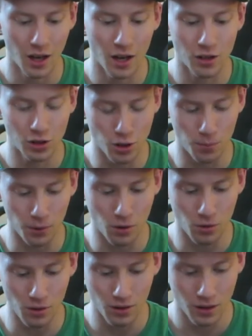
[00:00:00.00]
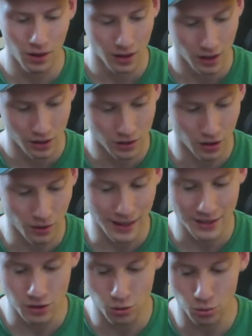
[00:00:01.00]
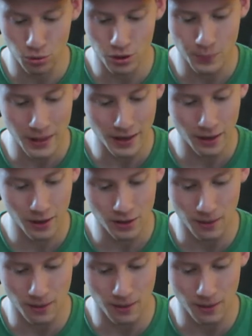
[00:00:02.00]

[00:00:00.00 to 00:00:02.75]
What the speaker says: Super cool. So it has dual speakers,